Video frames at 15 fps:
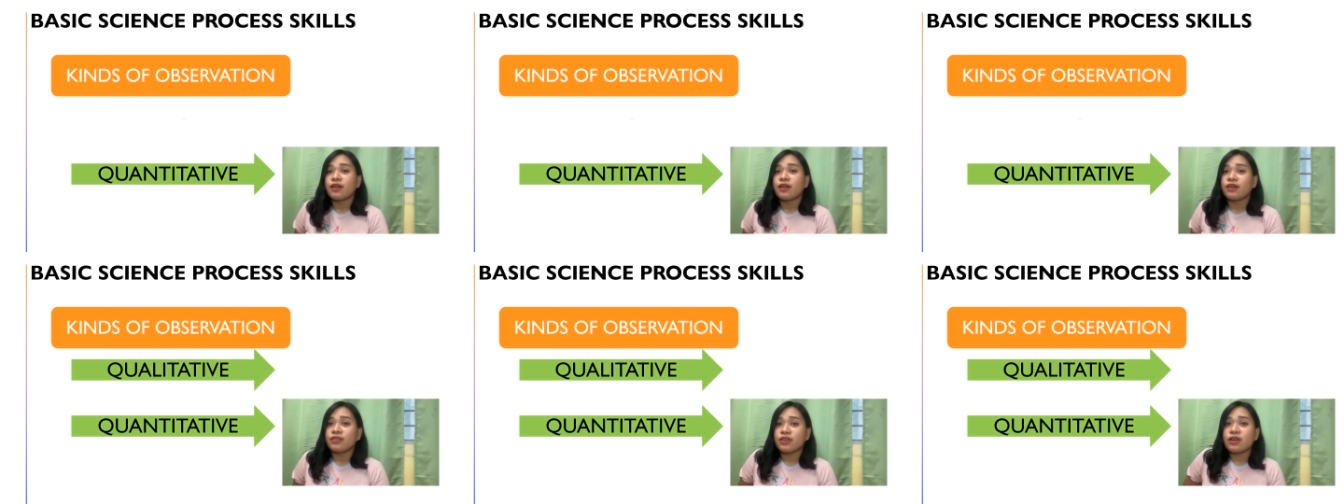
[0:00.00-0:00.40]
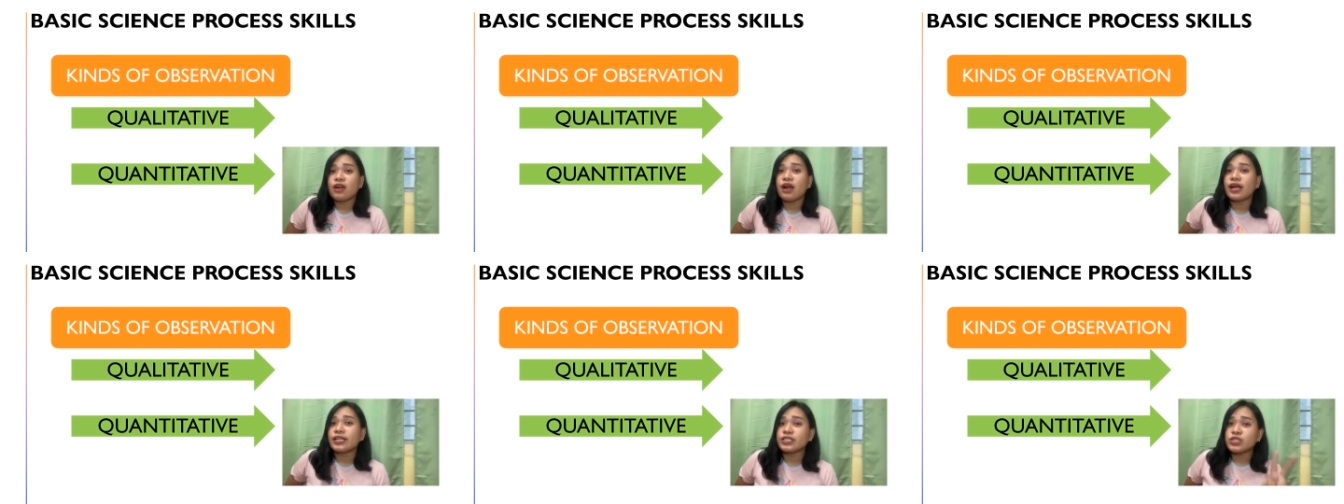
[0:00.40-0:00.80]
There
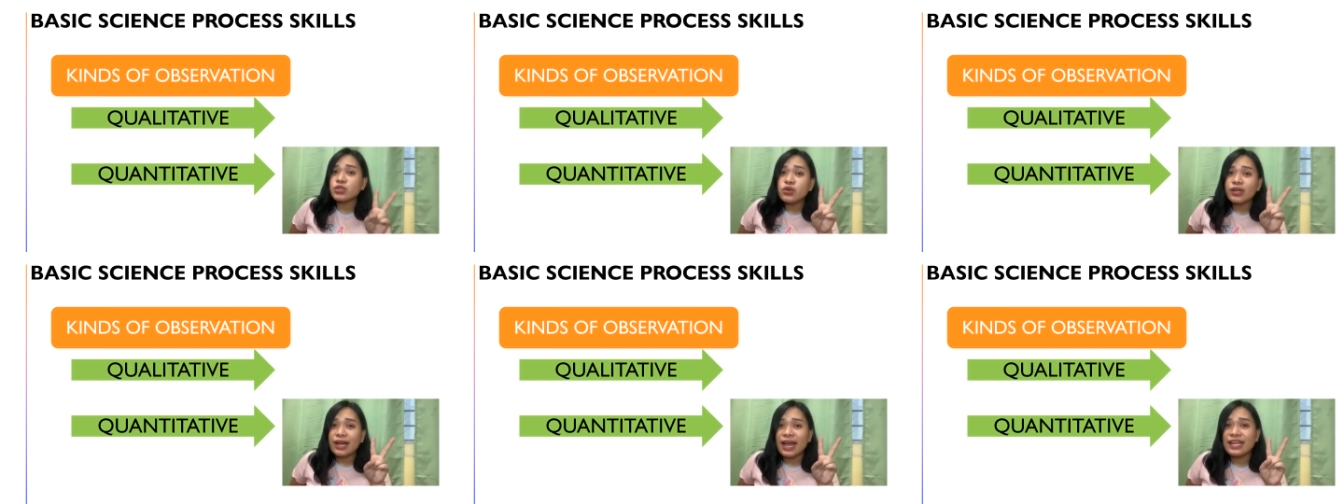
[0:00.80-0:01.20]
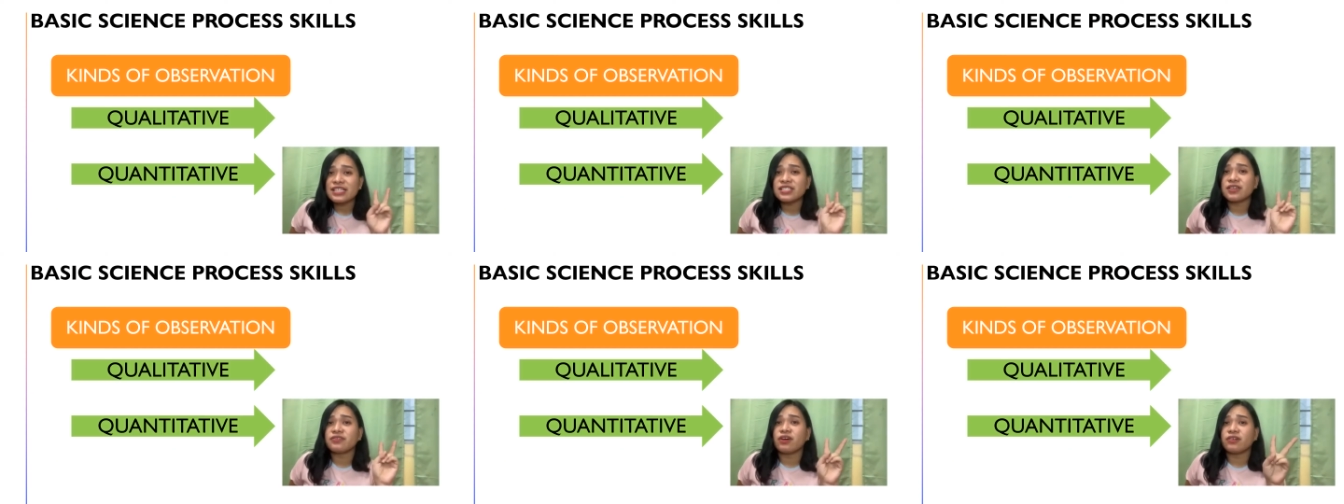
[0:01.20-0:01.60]
are 2 kinds
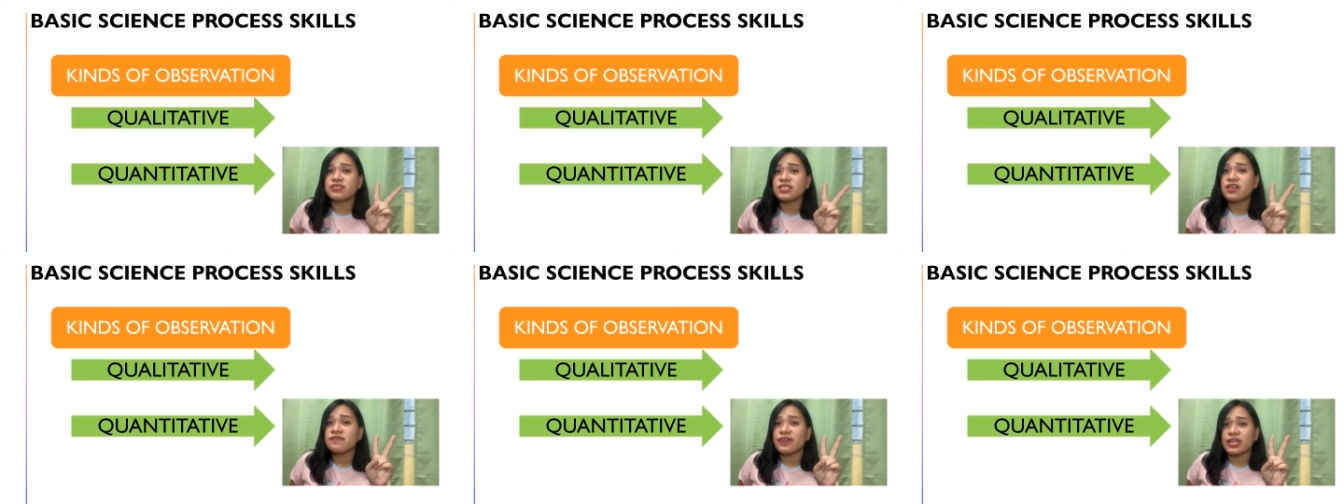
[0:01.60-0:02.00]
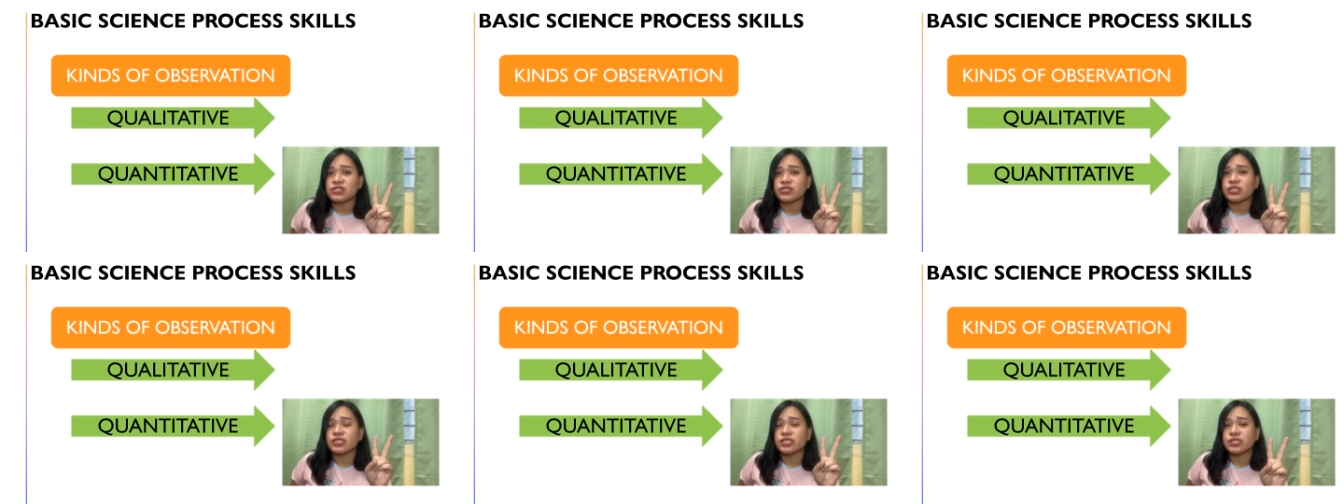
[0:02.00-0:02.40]
of
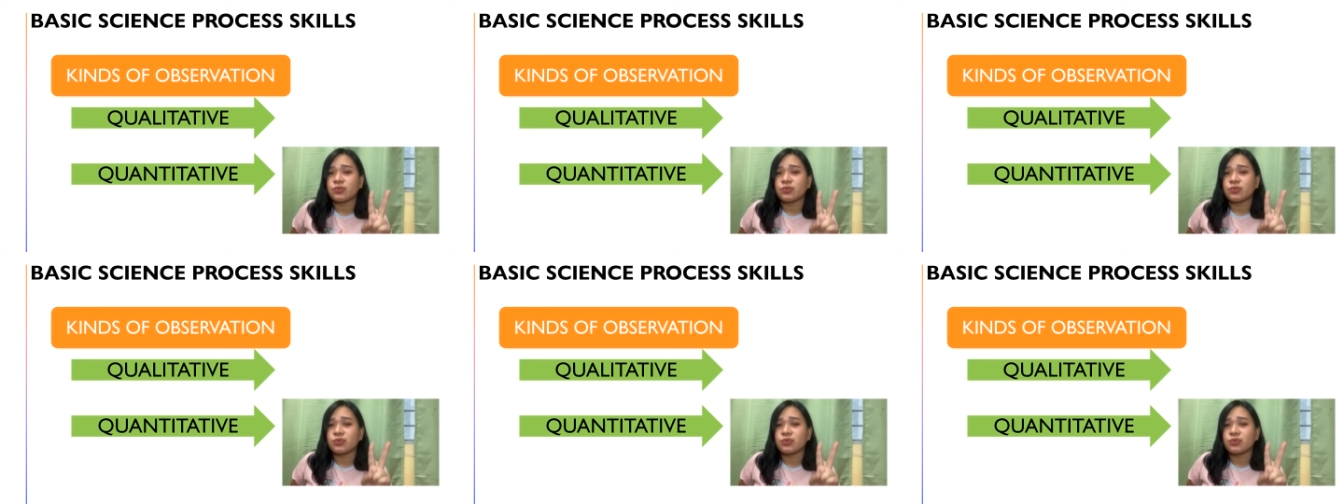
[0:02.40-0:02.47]
observations.